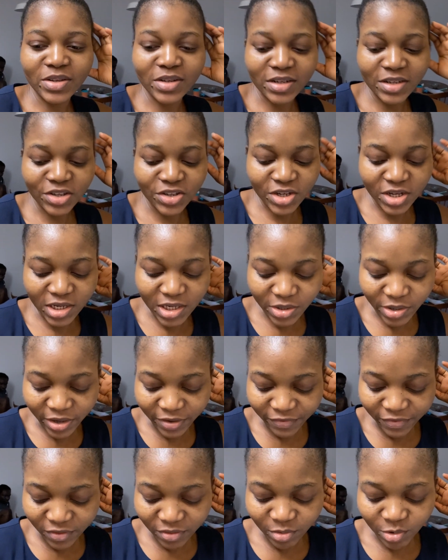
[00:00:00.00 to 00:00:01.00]
On this channel I
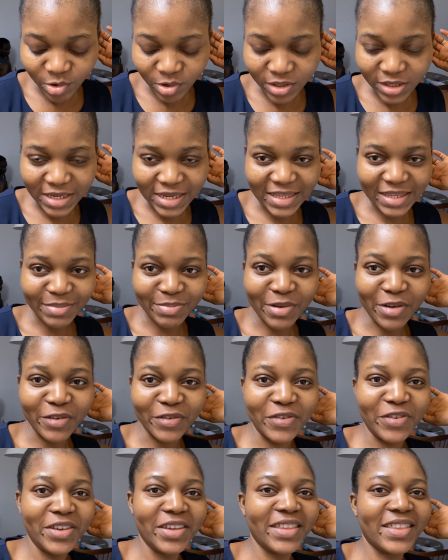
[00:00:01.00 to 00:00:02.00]
film content about
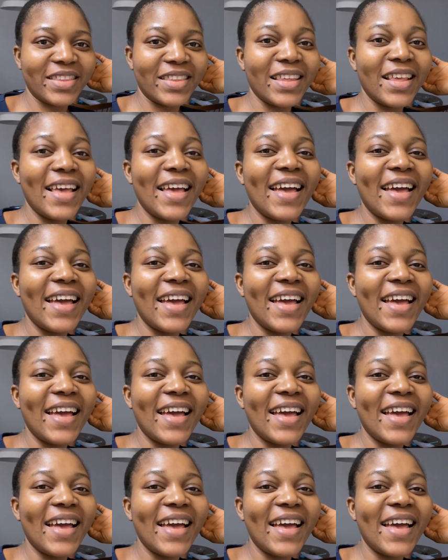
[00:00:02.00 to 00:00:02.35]
faith